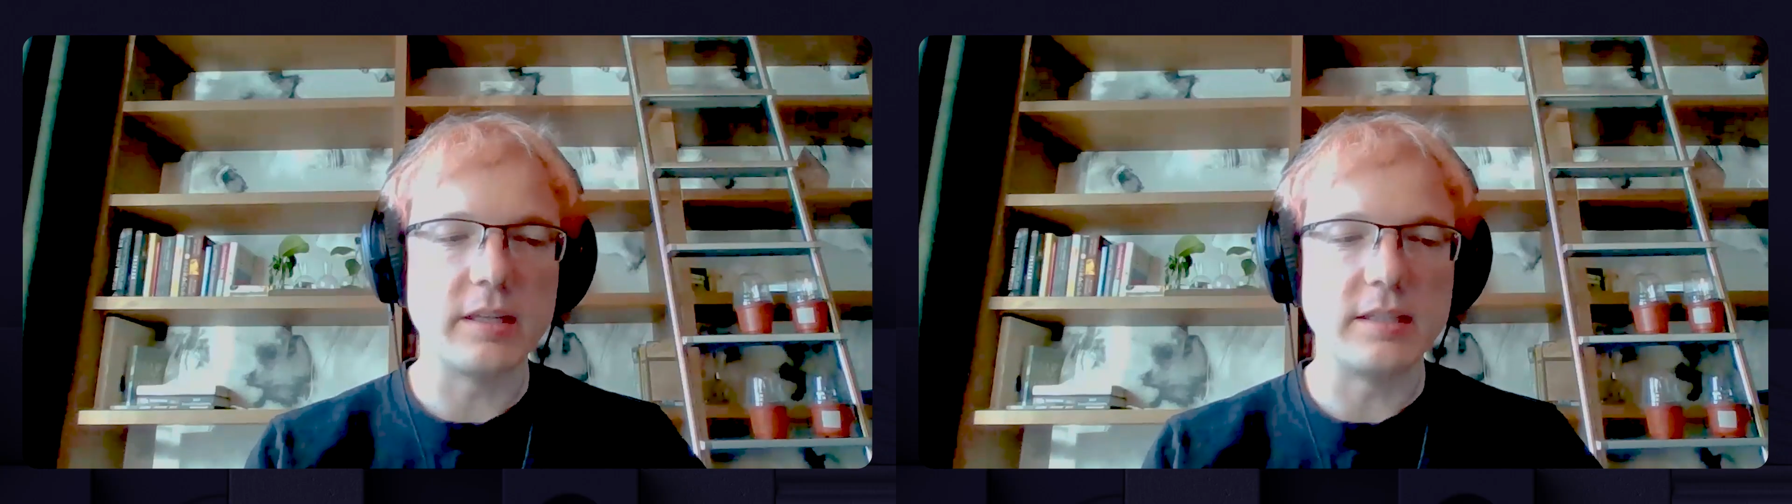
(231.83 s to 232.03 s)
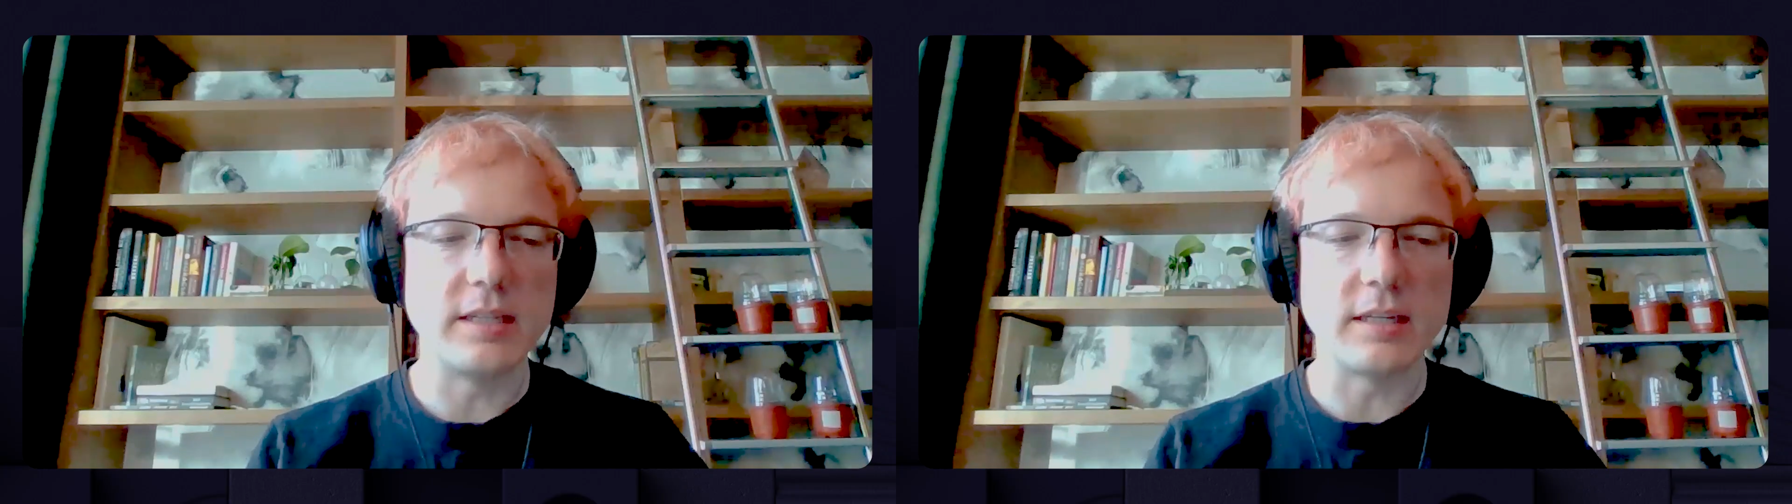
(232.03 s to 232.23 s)

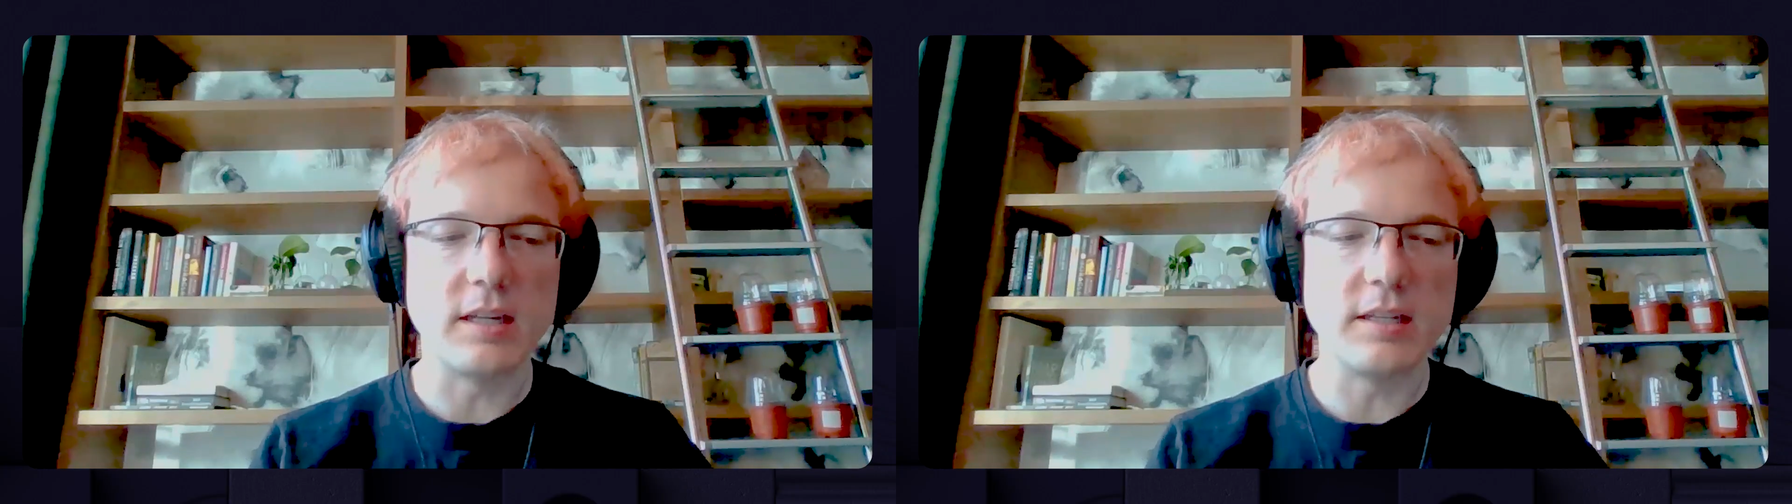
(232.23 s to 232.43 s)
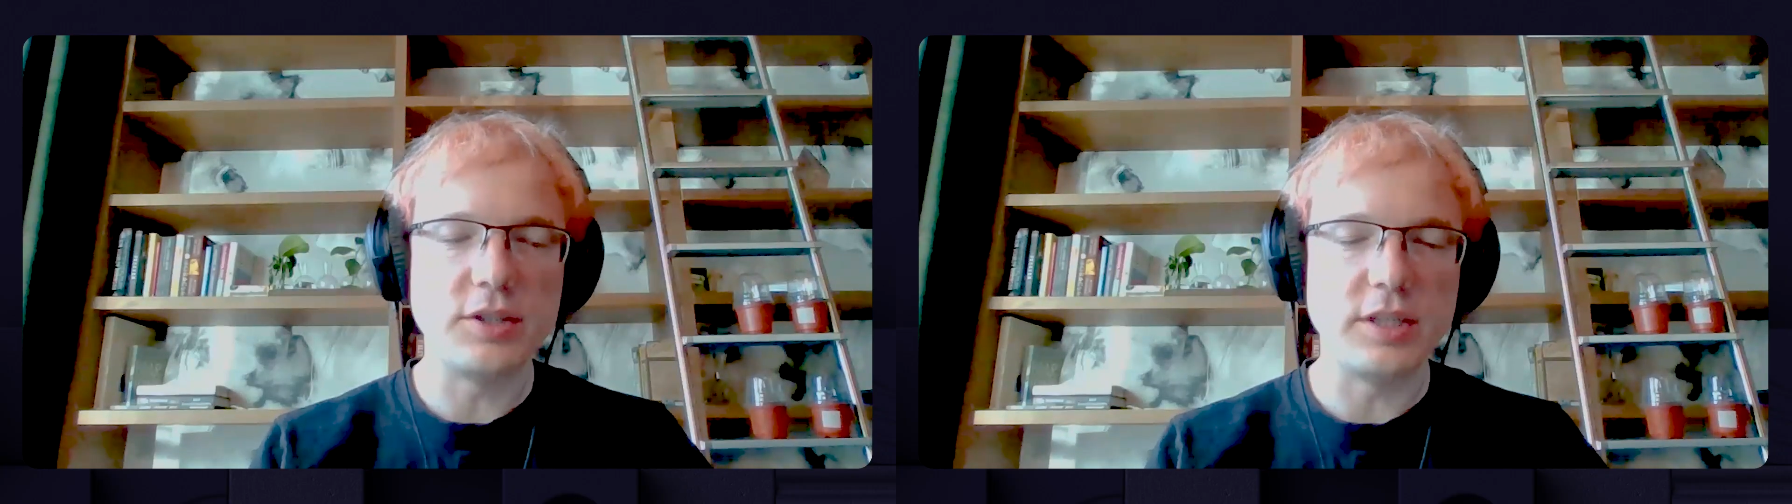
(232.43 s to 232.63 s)
that
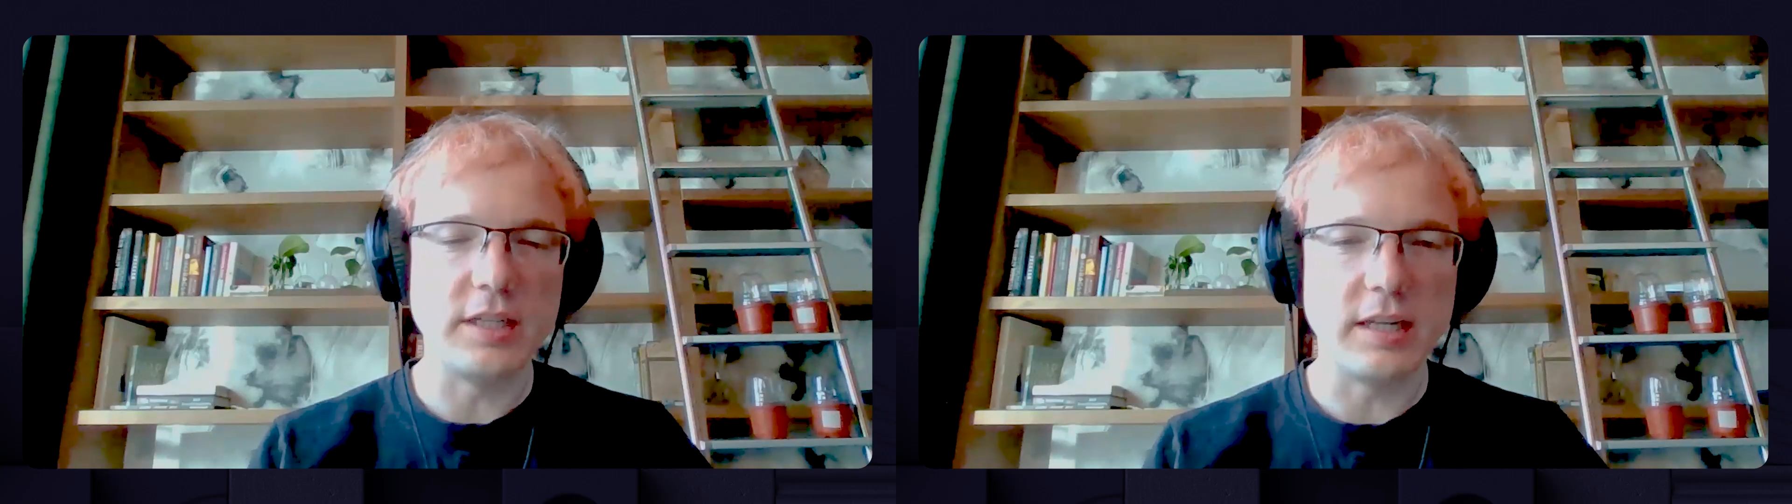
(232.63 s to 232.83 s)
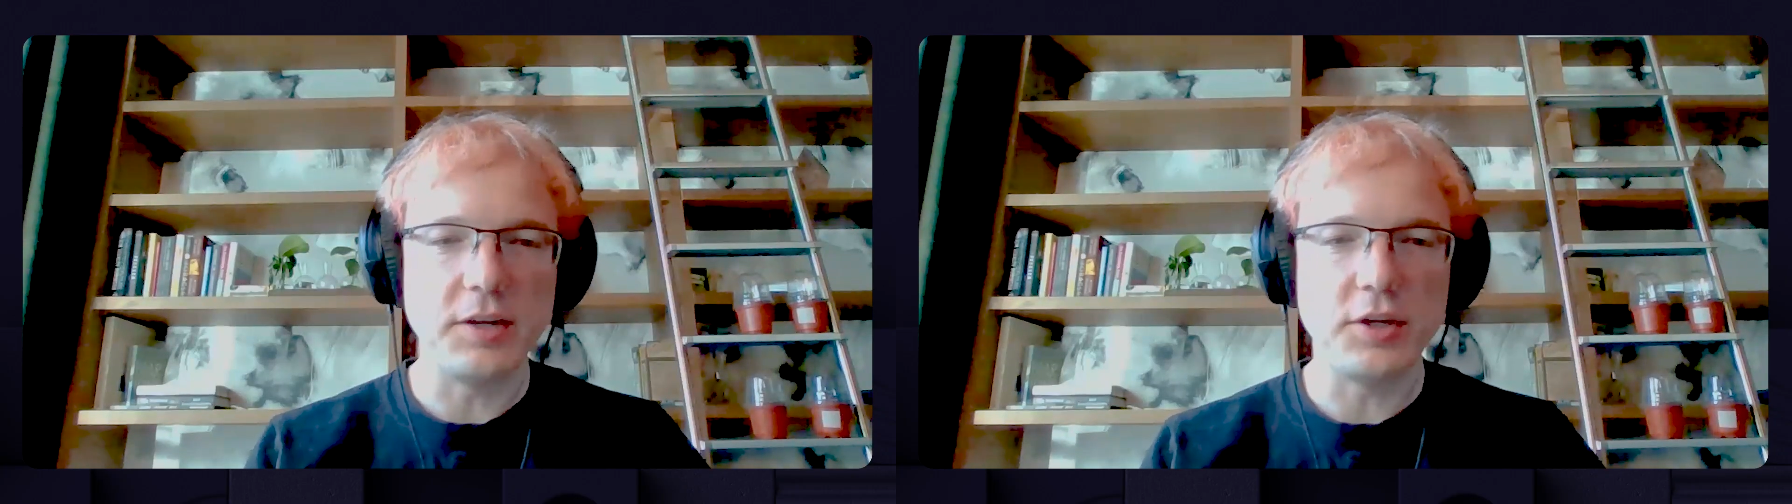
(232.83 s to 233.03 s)
technology
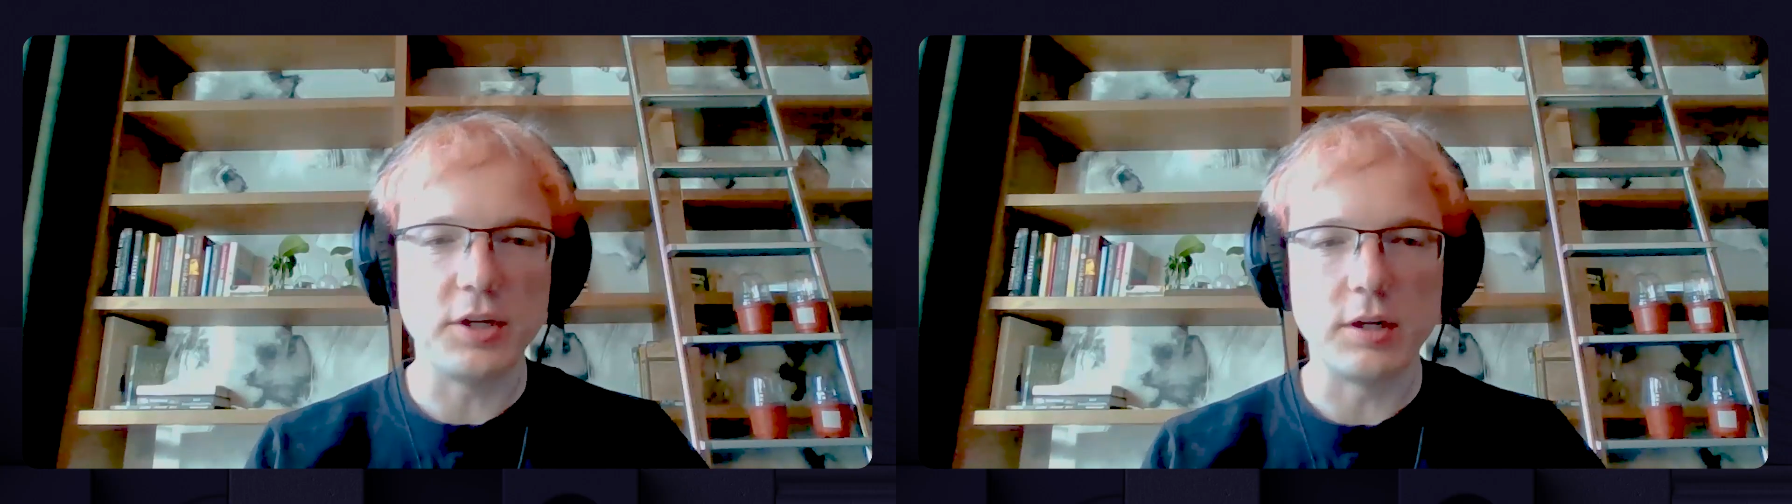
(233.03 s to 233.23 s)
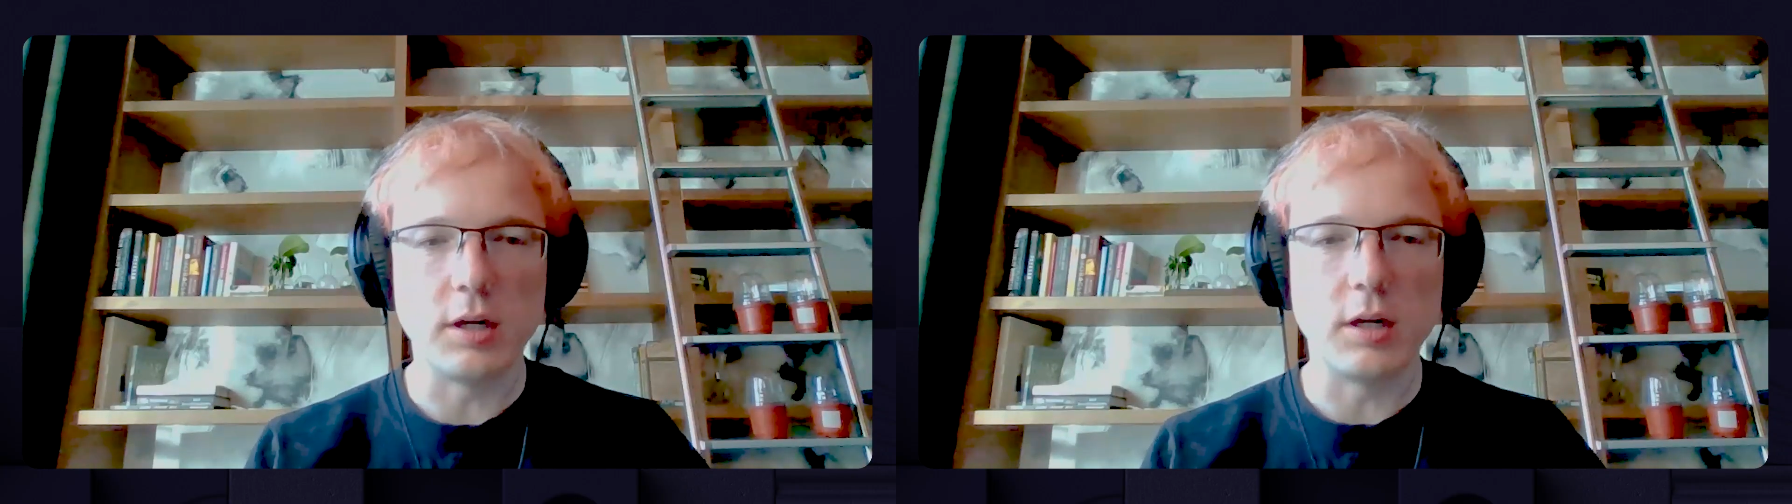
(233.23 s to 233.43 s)
and
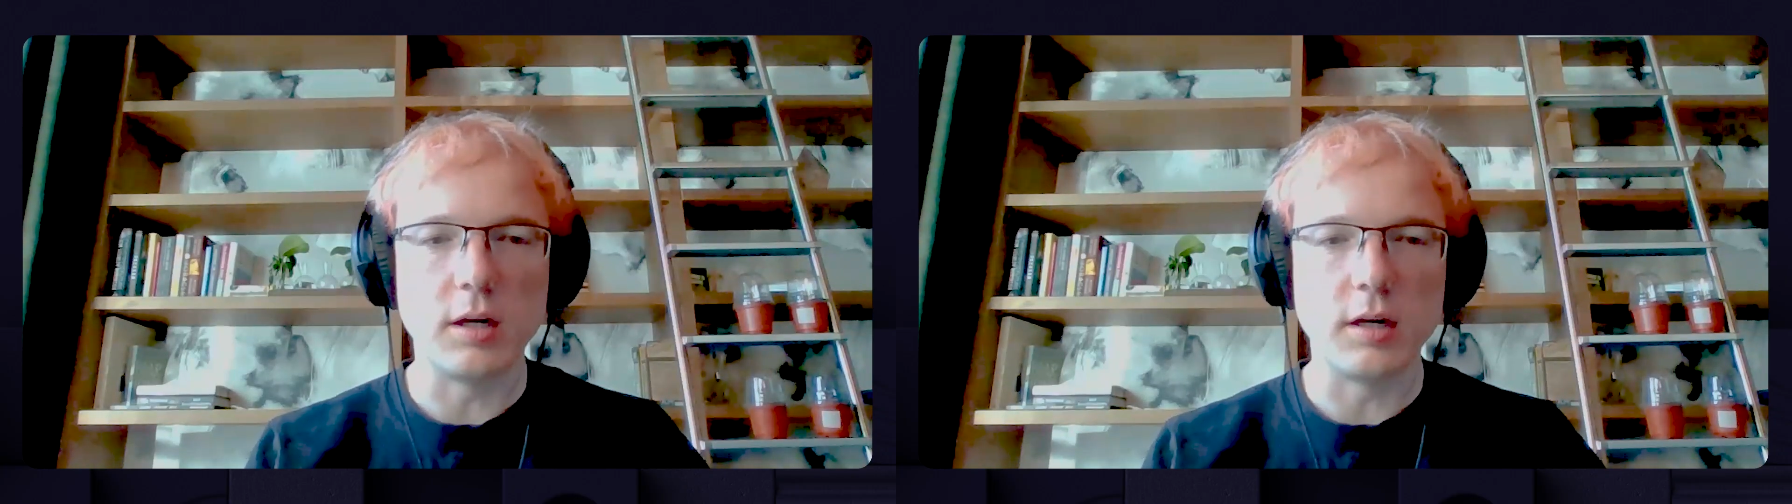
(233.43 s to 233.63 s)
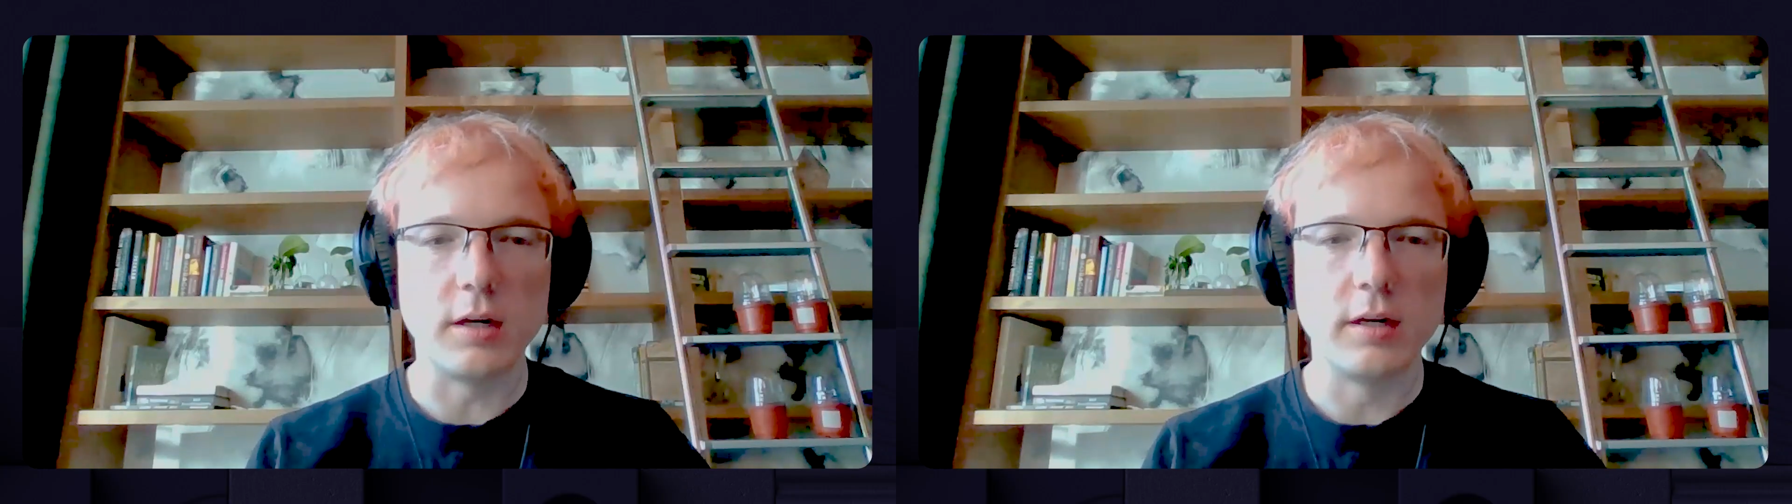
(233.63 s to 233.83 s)
nature
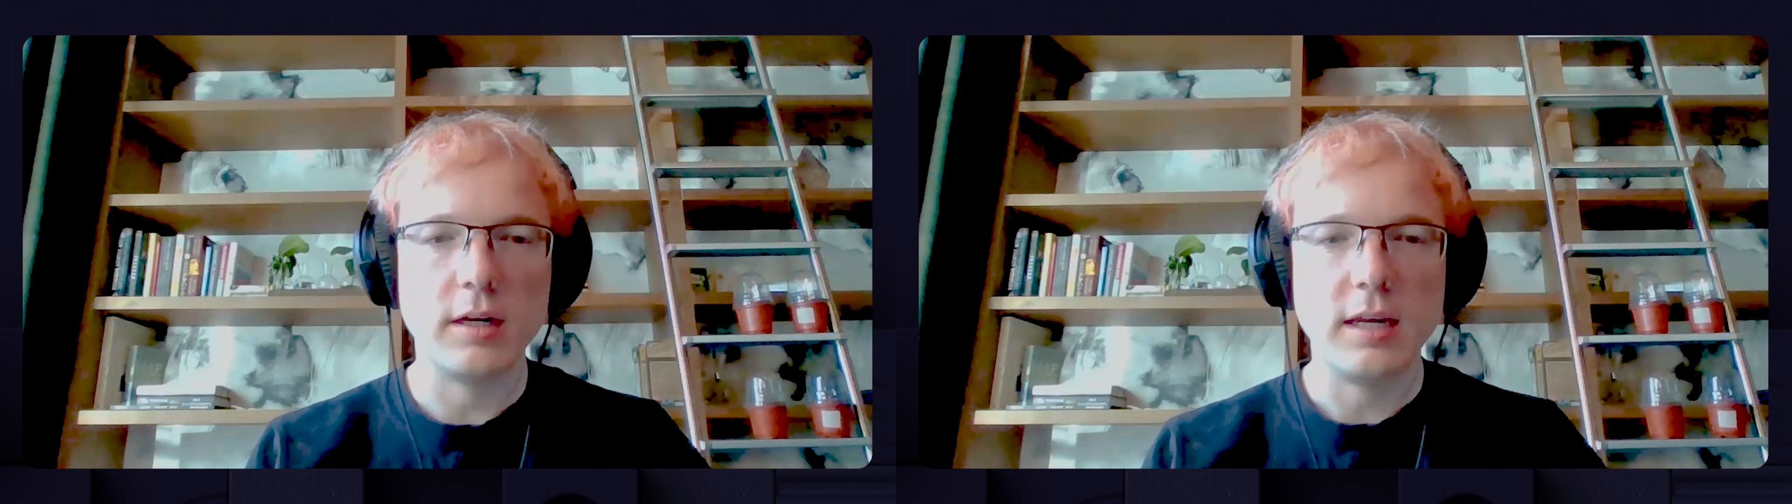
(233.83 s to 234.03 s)
are